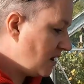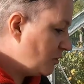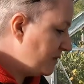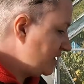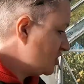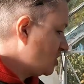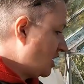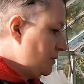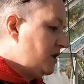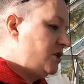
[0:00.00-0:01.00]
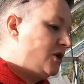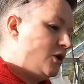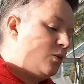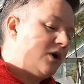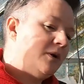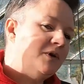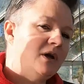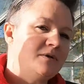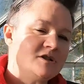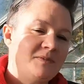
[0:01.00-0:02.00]
I'll be showing you what I'm
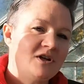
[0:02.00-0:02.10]
going to be